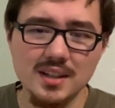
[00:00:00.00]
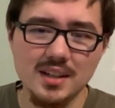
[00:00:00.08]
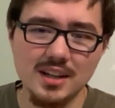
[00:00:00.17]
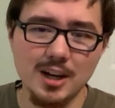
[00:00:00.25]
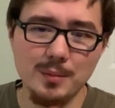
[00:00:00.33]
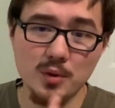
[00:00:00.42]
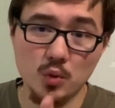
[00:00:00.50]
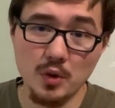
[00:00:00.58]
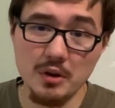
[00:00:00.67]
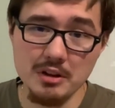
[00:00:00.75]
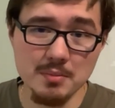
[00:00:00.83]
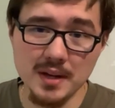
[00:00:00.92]

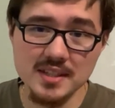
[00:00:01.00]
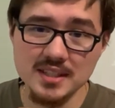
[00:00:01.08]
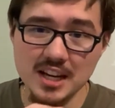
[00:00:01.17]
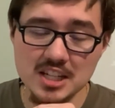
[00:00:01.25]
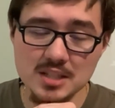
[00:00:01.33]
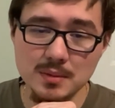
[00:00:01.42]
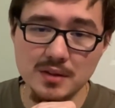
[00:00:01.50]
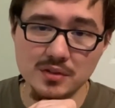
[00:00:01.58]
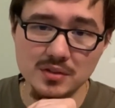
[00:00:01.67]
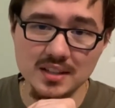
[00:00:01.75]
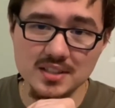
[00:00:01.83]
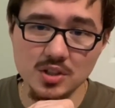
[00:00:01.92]
agree with my assessment, if you
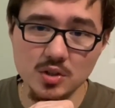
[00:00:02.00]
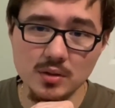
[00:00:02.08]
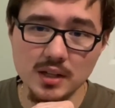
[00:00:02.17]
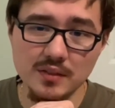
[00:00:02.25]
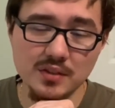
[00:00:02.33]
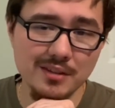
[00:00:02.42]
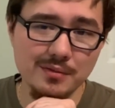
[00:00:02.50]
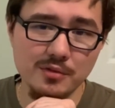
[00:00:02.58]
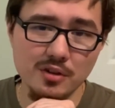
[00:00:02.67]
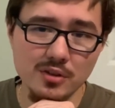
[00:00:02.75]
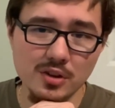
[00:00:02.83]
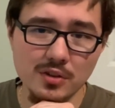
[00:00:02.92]
disagree, if you have
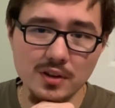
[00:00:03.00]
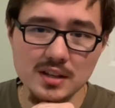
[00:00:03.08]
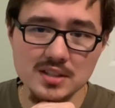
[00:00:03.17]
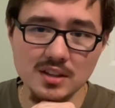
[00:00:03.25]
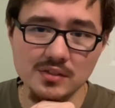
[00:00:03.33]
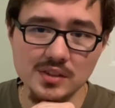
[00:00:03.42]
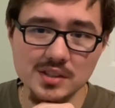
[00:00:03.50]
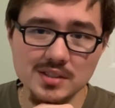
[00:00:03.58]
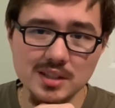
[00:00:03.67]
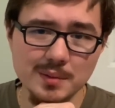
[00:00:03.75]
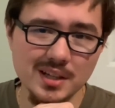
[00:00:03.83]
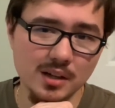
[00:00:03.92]
further thoughts on this.
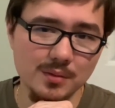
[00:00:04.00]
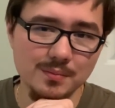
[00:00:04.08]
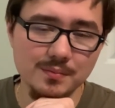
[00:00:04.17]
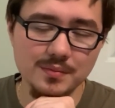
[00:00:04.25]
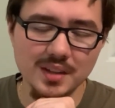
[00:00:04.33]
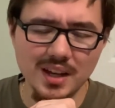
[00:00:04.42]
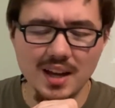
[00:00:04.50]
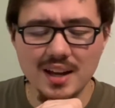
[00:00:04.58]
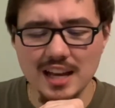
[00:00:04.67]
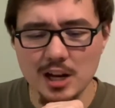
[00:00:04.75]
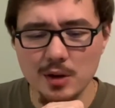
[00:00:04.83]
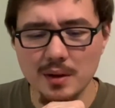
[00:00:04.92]
Let me know.
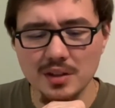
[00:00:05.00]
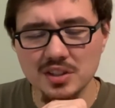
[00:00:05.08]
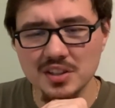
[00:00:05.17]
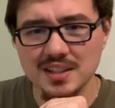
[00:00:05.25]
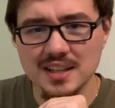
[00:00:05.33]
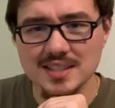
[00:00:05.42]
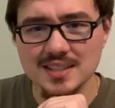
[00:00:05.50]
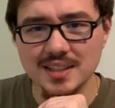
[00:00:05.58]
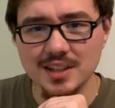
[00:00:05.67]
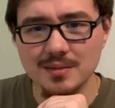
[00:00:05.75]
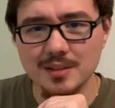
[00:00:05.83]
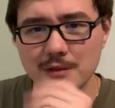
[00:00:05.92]
Anyway, I'll talk to you guys
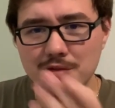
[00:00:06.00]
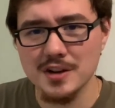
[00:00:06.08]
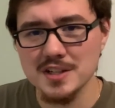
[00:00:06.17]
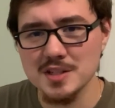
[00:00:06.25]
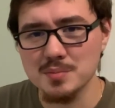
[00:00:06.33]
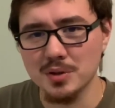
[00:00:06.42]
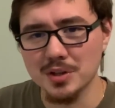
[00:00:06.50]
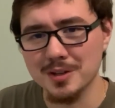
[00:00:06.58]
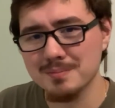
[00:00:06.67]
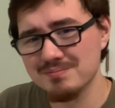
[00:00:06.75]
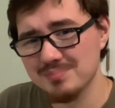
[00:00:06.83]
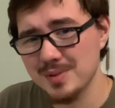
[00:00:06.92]
later. I'm Francis Booker.
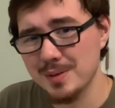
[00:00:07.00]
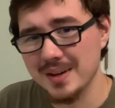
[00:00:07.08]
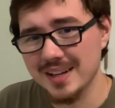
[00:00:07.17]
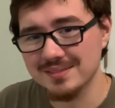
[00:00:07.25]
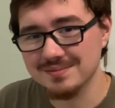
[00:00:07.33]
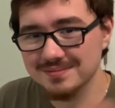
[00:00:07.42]
Bye-bye.